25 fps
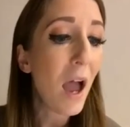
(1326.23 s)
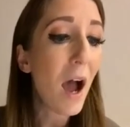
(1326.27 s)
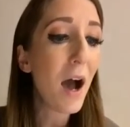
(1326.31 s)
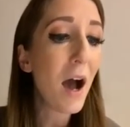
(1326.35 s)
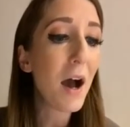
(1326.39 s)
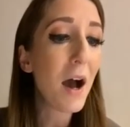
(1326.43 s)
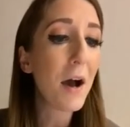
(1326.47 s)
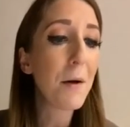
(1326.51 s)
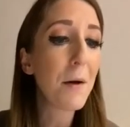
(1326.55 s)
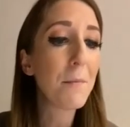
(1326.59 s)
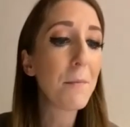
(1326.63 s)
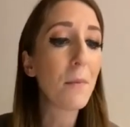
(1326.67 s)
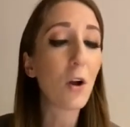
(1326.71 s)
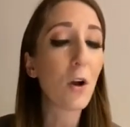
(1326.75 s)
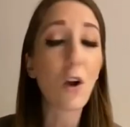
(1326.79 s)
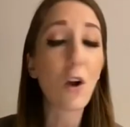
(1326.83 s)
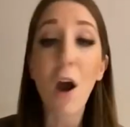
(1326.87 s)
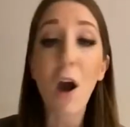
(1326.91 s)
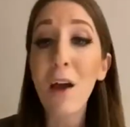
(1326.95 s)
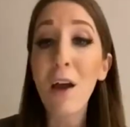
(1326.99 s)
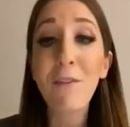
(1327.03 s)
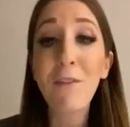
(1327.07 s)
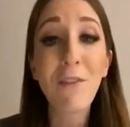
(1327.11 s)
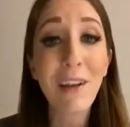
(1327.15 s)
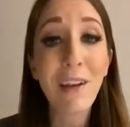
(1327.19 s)
um
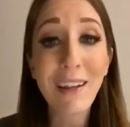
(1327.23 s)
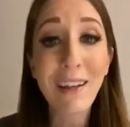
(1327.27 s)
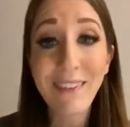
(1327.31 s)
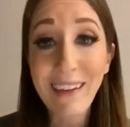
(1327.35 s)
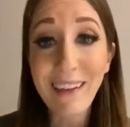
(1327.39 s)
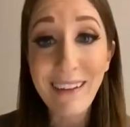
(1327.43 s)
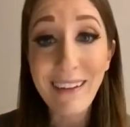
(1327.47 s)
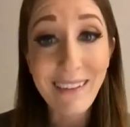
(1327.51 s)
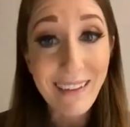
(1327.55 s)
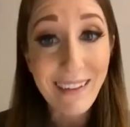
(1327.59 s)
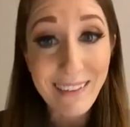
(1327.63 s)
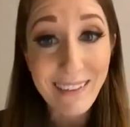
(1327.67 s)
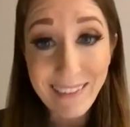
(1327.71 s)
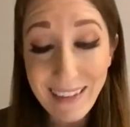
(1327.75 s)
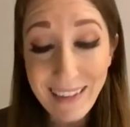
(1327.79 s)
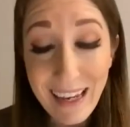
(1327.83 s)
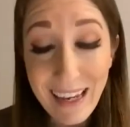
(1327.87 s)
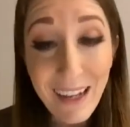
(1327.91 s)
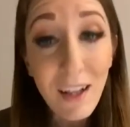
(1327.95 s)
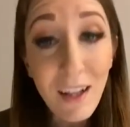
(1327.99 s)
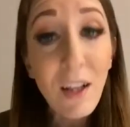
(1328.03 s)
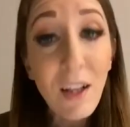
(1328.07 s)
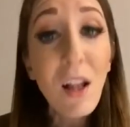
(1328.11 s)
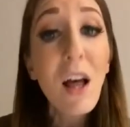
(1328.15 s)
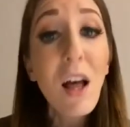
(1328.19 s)
confidence is a
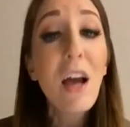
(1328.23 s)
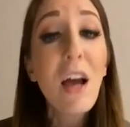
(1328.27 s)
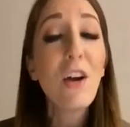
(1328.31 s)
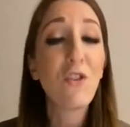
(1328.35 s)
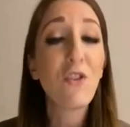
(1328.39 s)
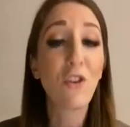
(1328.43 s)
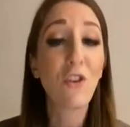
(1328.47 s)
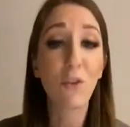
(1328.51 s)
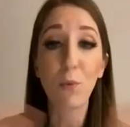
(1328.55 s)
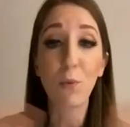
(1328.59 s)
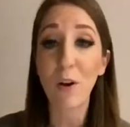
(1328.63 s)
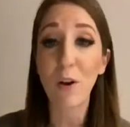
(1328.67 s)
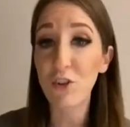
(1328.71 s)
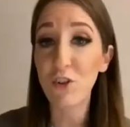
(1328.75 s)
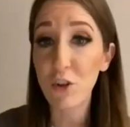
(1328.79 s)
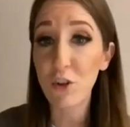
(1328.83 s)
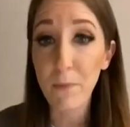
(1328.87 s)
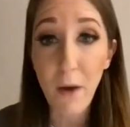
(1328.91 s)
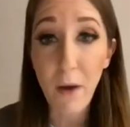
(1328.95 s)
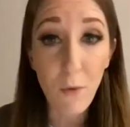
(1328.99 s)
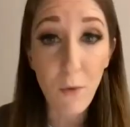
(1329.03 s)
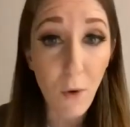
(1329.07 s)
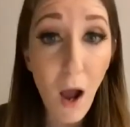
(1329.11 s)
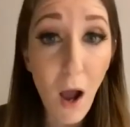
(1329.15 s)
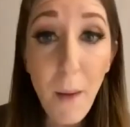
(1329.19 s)
skill just watch
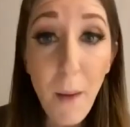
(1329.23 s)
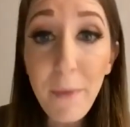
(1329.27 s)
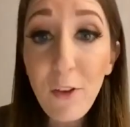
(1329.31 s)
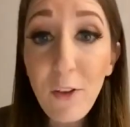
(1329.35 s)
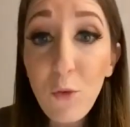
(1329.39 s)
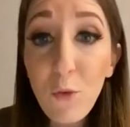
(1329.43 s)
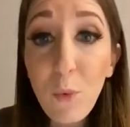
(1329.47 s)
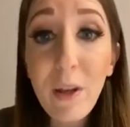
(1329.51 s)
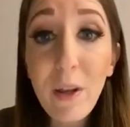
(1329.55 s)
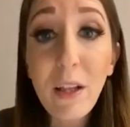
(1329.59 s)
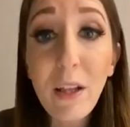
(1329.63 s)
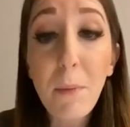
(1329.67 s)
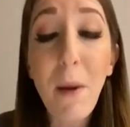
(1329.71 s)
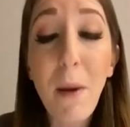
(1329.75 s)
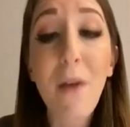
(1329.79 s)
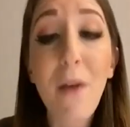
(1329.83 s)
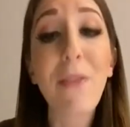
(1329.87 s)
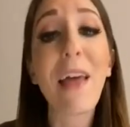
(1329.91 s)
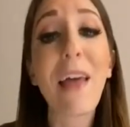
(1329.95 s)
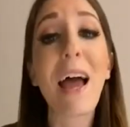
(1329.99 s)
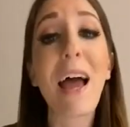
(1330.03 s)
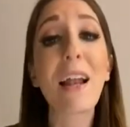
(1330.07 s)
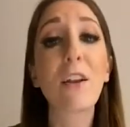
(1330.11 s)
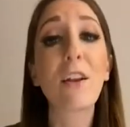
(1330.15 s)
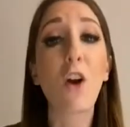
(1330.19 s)
jamel robbins reel about
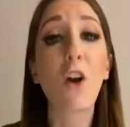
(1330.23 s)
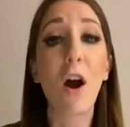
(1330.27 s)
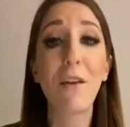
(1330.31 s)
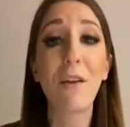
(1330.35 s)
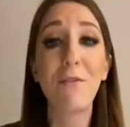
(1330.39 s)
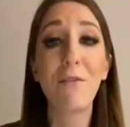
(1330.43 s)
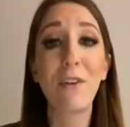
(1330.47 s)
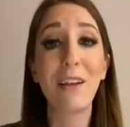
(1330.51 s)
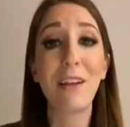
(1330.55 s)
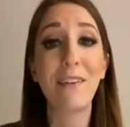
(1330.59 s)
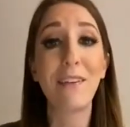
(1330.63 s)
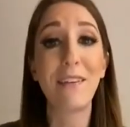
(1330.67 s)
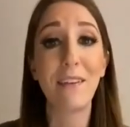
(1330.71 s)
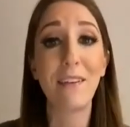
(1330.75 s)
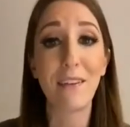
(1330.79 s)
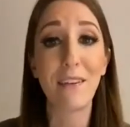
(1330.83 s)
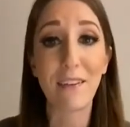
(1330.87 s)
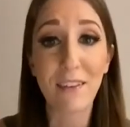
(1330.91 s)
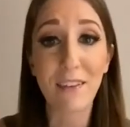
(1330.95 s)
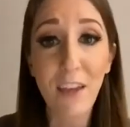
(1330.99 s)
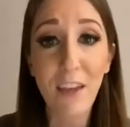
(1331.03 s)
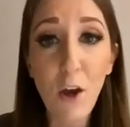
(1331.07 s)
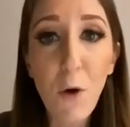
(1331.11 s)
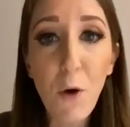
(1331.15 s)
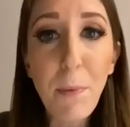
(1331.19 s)
that confidence is a
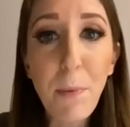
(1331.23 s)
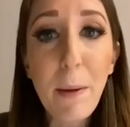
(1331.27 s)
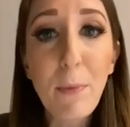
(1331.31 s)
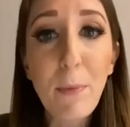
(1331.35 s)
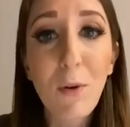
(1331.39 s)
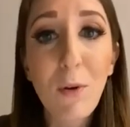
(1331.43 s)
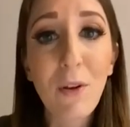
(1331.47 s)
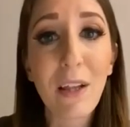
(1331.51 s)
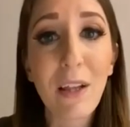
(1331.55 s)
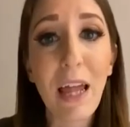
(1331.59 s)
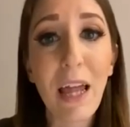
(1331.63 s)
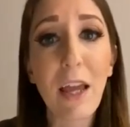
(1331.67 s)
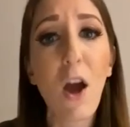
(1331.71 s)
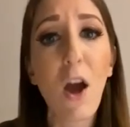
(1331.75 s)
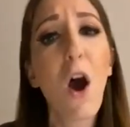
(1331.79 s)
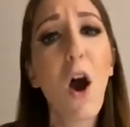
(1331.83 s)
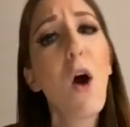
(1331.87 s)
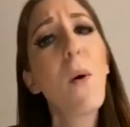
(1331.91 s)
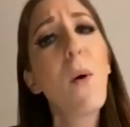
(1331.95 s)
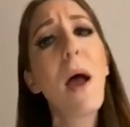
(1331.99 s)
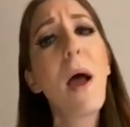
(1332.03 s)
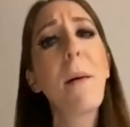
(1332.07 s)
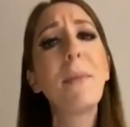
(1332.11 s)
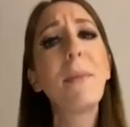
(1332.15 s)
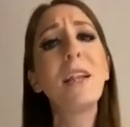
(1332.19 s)
skill people are like
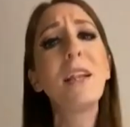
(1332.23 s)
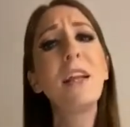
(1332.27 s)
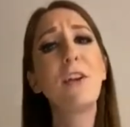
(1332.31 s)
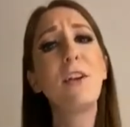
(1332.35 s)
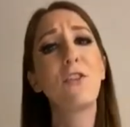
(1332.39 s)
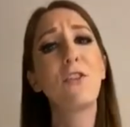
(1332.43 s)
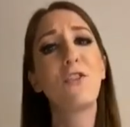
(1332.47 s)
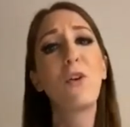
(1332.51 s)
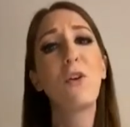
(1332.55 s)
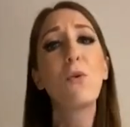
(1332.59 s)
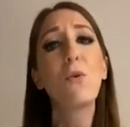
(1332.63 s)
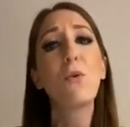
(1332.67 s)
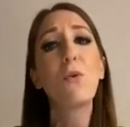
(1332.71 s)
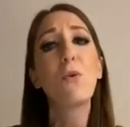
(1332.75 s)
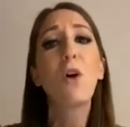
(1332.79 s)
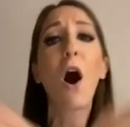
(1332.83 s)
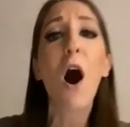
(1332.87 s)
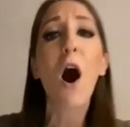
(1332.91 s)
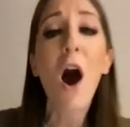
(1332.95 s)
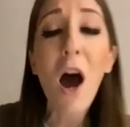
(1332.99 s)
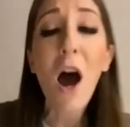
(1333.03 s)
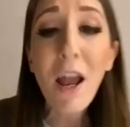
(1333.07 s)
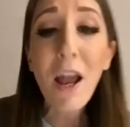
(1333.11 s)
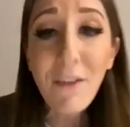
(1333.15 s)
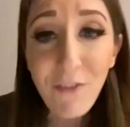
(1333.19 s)
oh emily you're so
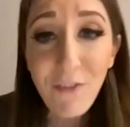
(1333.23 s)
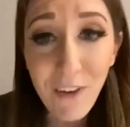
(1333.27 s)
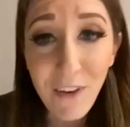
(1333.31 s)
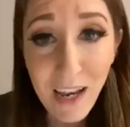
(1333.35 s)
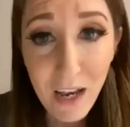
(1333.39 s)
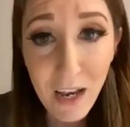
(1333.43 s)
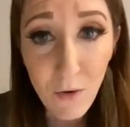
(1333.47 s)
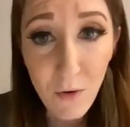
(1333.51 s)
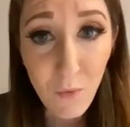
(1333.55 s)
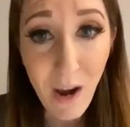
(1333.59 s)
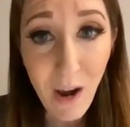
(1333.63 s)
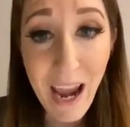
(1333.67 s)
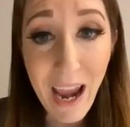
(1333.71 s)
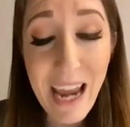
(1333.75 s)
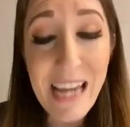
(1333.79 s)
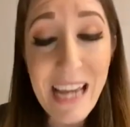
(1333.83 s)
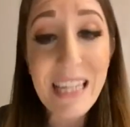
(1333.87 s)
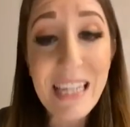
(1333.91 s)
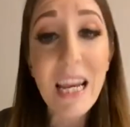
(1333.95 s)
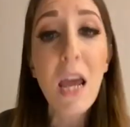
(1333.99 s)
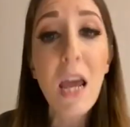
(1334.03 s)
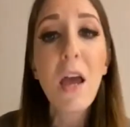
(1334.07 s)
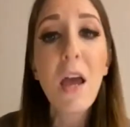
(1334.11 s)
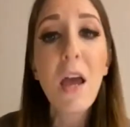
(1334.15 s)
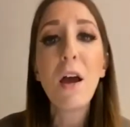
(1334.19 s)
confident right
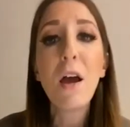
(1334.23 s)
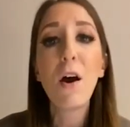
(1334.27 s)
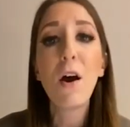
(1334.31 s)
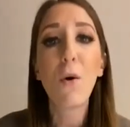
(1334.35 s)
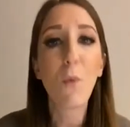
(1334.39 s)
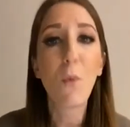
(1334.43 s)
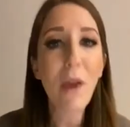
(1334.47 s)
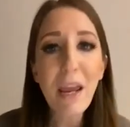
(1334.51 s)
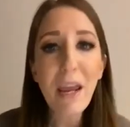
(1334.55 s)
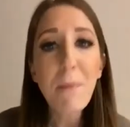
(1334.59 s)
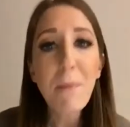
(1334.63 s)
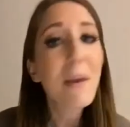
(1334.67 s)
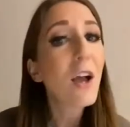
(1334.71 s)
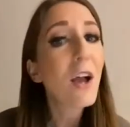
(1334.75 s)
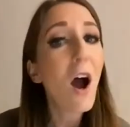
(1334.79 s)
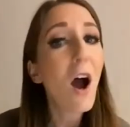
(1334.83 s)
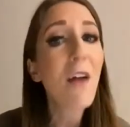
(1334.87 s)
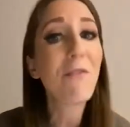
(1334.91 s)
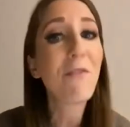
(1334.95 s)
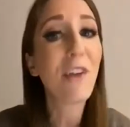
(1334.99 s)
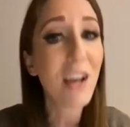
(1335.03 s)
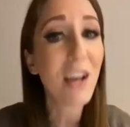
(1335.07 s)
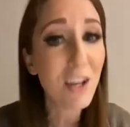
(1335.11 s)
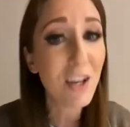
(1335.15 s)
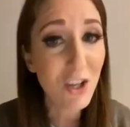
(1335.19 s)
we can be
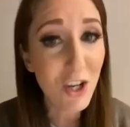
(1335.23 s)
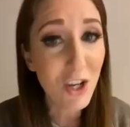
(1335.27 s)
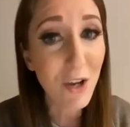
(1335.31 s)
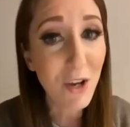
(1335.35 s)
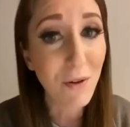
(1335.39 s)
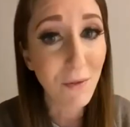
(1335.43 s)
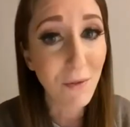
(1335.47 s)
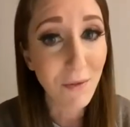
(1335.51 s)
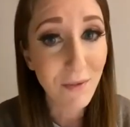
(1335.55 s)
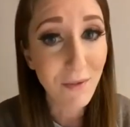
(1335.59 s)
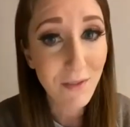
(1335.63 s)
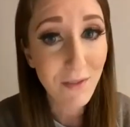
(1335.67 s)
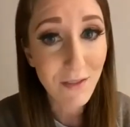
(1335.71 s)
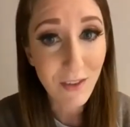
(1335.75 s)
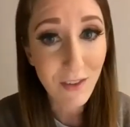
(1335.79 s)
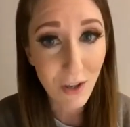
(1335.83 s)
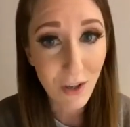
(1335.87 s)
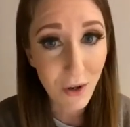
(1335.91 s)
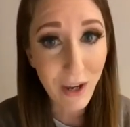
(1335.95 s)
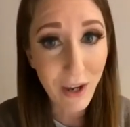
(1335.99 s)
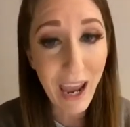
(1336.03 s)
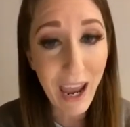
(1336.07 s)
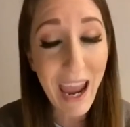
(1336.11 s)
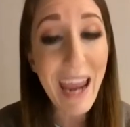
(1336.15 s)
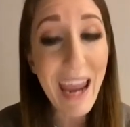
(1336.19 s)
confident too
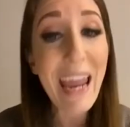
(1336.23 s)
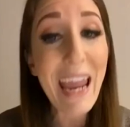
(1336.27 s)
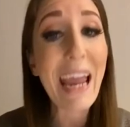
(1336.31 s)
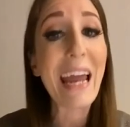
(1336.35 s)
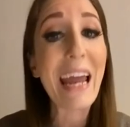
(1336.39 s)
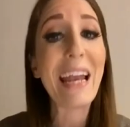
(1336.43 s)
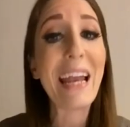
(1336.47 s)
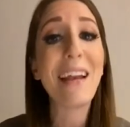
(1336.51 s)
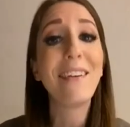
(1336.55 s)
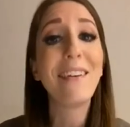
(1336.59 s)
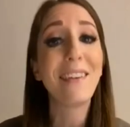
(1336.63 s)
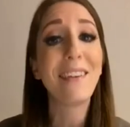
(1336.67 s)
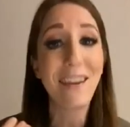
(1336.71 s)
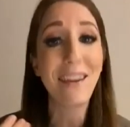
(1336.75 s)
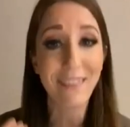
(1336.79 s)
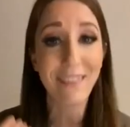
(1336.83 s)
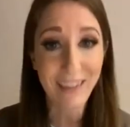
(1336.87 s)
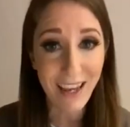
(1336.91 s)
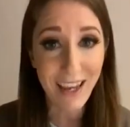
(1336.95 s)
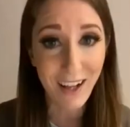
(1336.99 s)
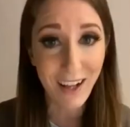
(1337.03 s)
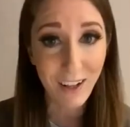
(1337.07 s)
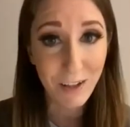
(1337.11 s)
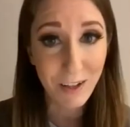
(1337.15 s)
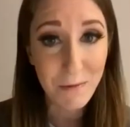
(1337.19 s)
okay it is a
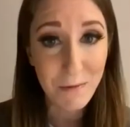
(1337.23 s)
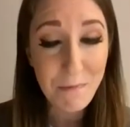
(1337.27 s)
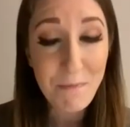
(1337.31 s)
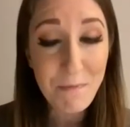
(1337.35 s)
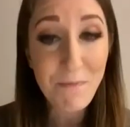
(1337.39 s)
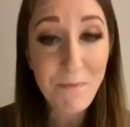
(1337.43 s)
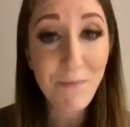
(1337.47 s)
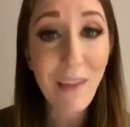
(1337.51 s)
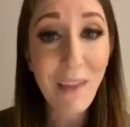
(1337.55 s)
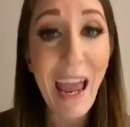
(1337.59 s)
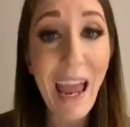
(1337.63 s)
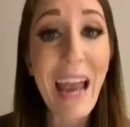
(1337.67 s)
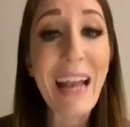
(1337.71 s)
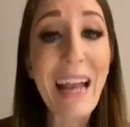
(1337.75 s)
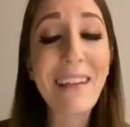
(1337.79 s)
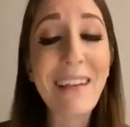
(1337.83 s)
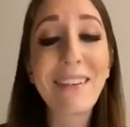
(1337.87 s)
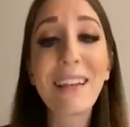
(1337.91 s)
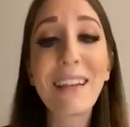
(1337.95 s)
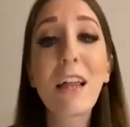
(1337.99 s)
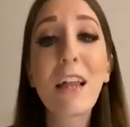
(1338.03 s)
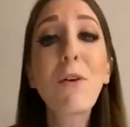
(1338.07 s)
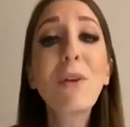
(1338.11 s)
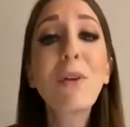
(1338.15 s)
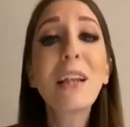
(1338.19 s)
skill and it's
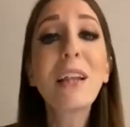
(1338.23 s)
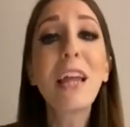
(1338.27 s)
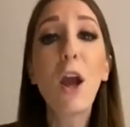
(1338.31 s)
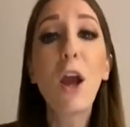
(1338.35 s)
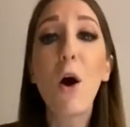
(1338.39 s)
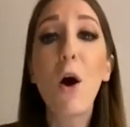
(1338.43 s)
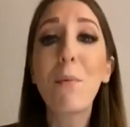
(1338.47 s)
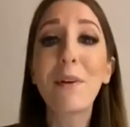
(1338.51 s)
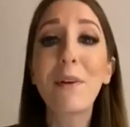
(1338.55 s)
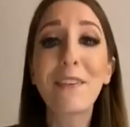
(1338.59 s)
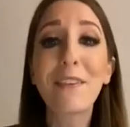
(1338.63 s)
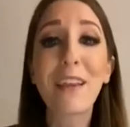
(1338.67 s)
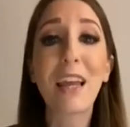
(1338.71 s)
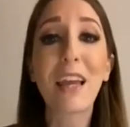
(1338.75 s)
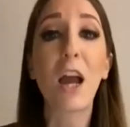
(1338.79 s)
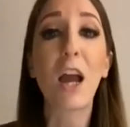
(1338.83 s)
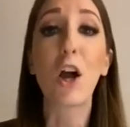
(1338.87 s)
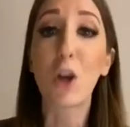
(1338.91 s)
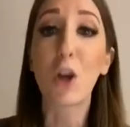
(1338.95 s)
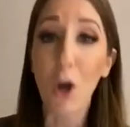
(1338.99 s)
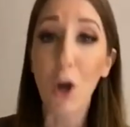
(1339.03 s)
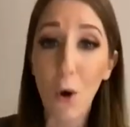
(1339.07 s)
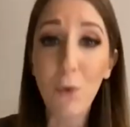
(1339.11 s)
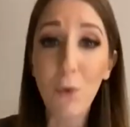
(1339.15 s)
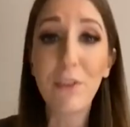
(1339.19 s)
literally almost like a
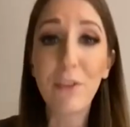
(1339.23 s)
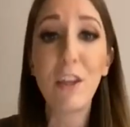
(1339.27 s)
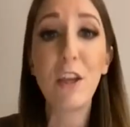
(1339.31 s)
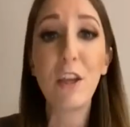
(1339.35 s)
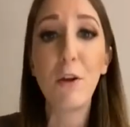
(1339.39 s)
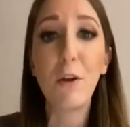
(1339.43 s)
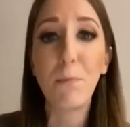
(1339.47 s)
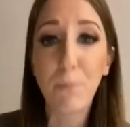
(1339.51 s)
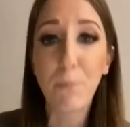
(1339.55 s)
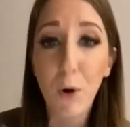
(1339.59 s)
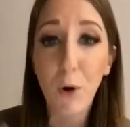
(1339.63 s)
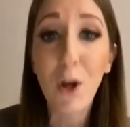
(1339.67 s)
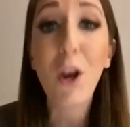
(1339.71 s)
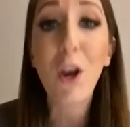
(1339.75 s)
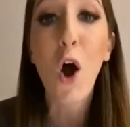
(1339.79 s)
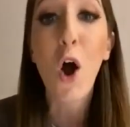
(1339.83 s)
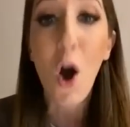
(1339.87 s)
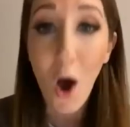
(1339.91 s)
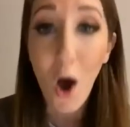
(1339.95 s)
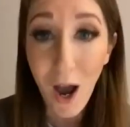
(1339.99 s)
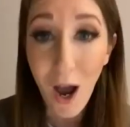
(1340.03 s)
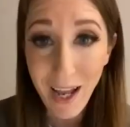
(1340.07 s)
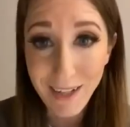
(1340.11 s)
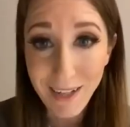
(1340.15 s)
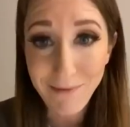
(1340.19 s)
coat that you put
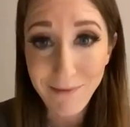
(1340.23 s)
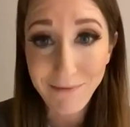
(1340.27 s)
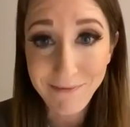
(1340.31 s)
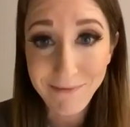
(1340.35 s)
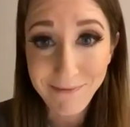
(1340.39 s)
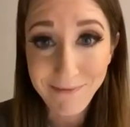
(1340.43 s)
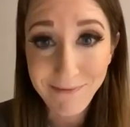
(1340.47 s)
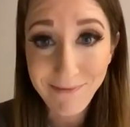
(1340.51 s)
on